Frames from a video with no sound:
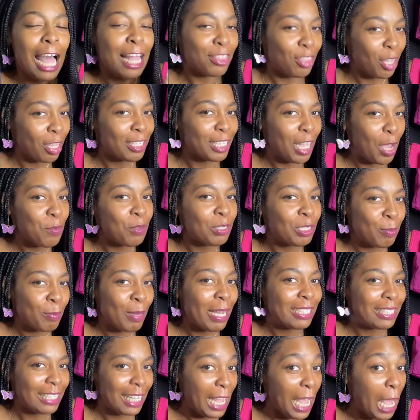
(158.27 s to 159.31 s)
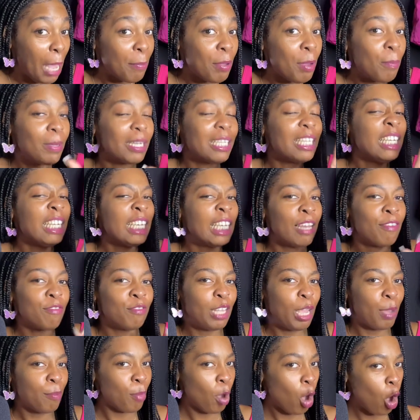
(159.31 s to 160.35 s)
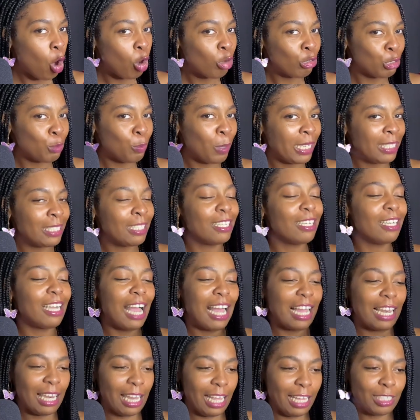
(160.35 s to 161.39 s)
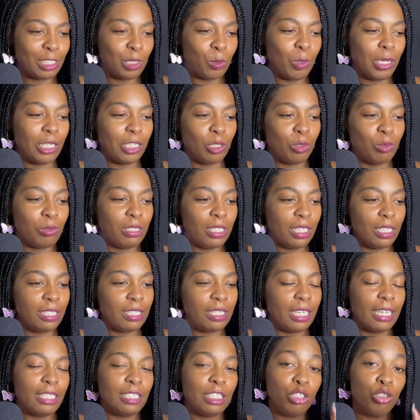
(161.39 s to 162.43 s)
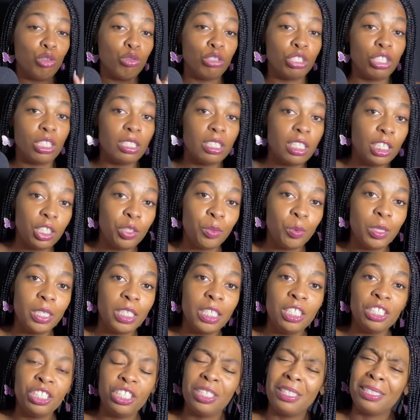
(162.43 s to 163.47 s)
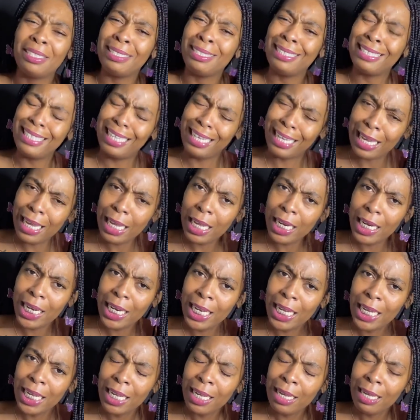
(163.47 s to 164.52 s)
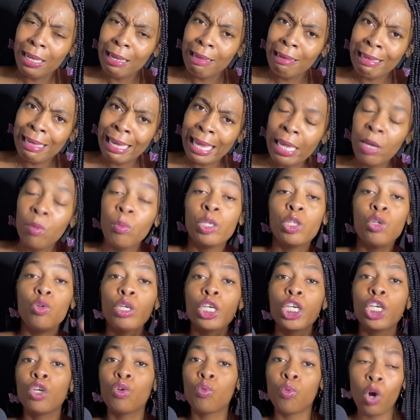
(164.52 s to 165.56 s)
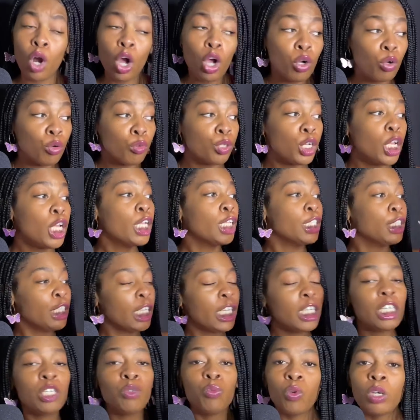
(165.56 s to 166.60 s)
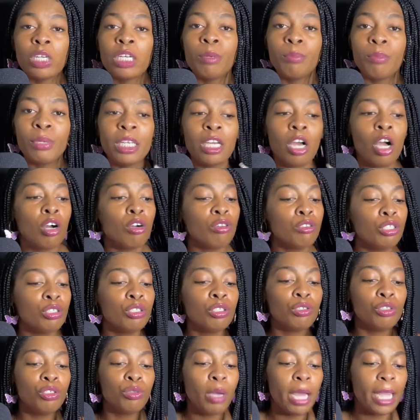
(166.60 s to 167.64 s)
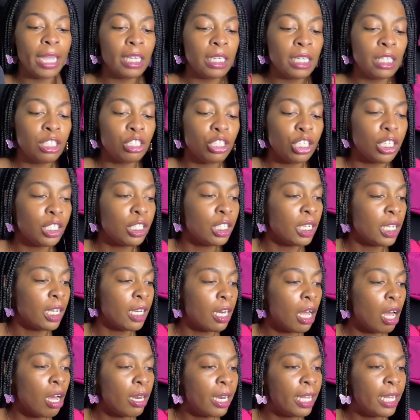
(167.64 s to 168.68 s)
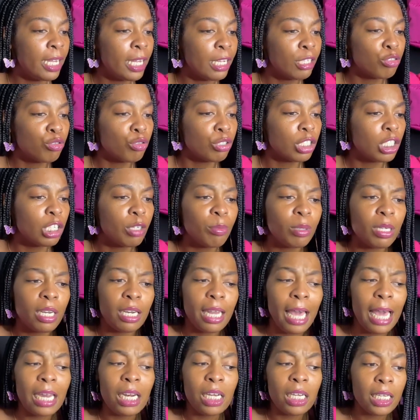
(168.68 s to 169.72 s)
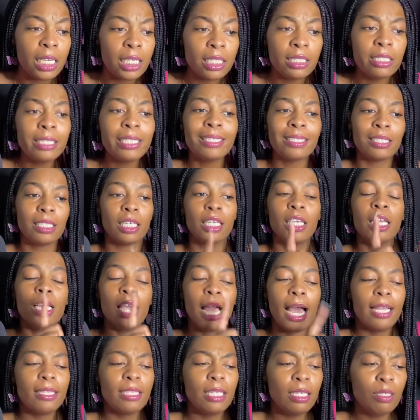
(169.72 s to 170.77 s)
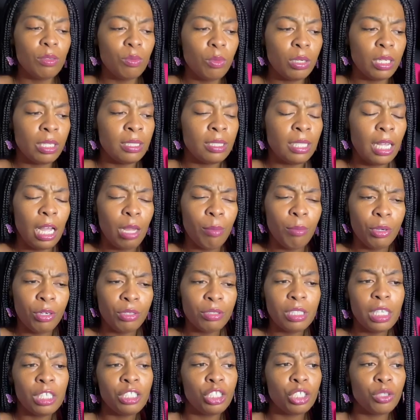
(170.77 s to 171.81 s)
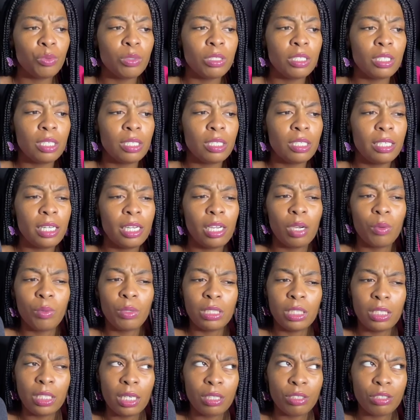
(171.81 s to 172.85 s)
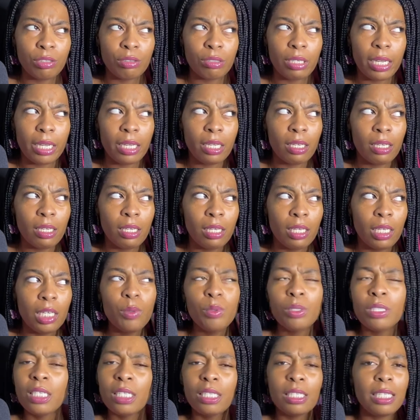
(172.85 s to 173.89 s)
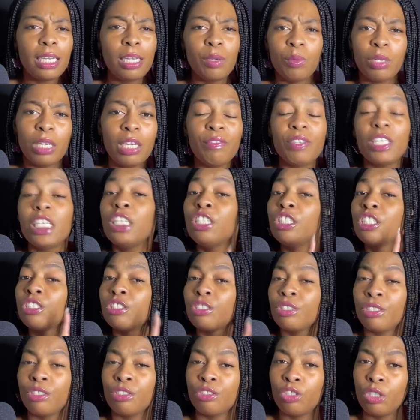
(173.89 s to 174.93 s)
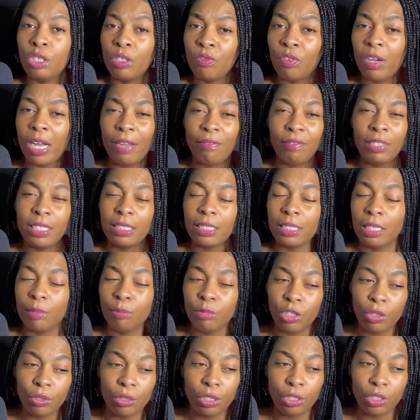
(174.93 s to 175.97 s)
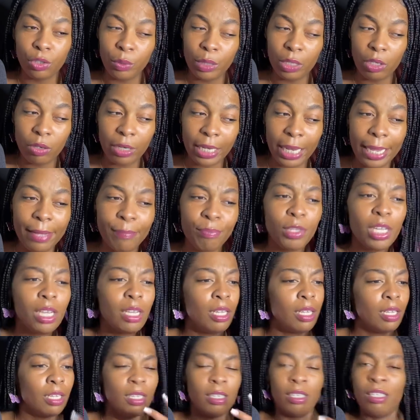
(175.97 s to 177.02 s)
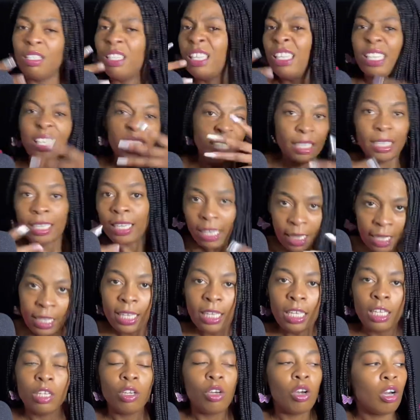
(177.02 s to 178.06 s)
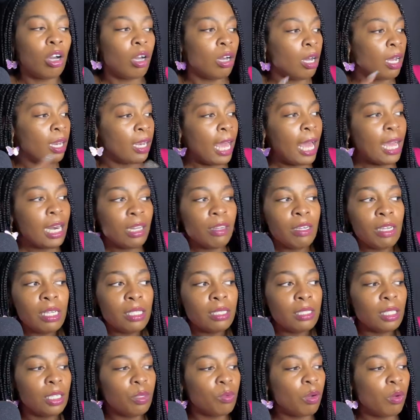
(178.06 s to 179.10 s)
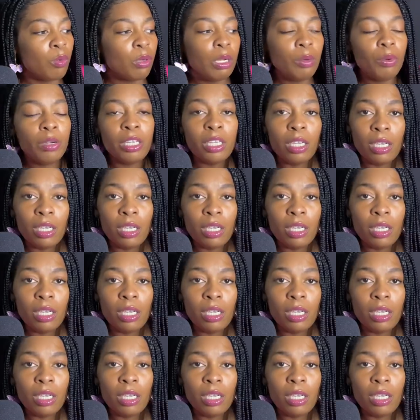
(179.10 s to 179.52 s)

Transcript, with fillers: I thought that was about to happen, but he left that pause right there. I like the way you did that. Did you just hear what he just said? Okay, when you get grown, then it want to be oh you you hate each other and all that extra stuff. But a lot of us, listen, I think what Tom birthday just was the other day or was it yesterday? It was the other day. Whenever he just turned thirty five. Listen, I'm thirty three. Okay, eh, a lot of us when we were